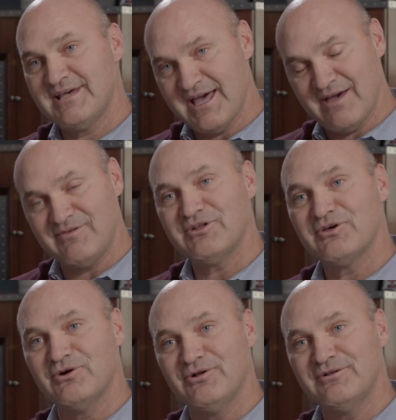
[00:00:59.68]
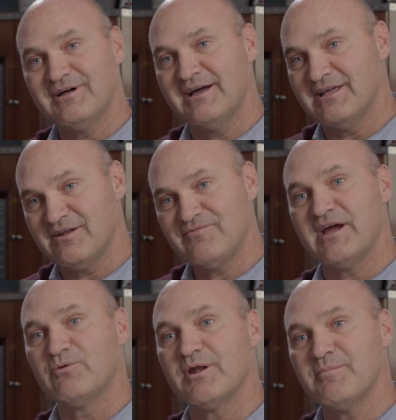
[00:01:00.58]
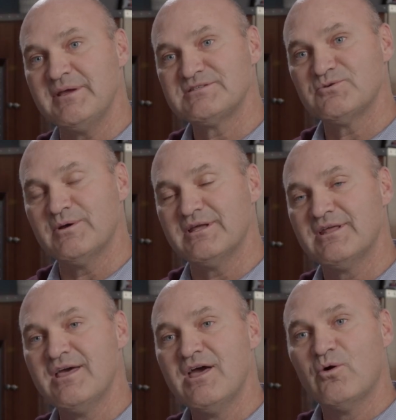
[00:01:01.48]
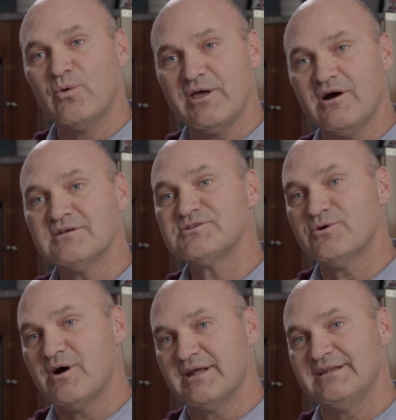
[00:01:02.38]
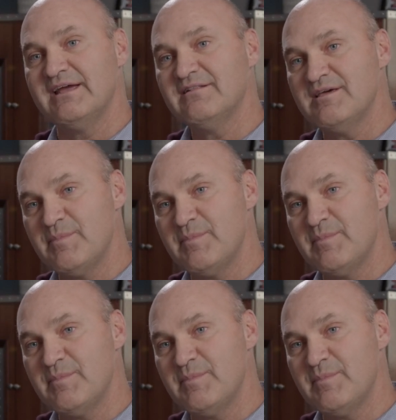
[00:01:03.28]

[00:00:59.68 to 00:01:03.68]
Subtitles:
having a goal, identifying what it means to win, we also on a daily